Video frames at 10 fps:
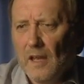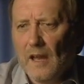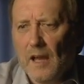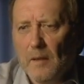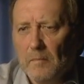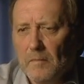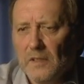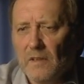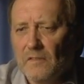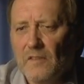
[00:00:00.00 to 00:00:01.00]

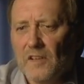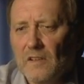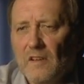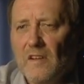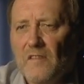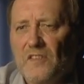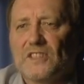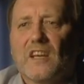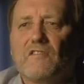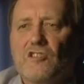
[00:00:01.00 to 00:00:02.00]
for
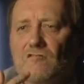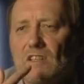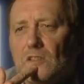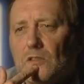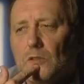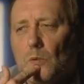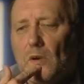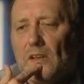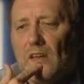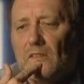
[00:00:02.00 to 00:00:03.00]
selfish reasons or
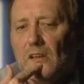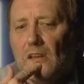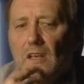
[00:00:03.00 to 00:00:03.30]
whatever.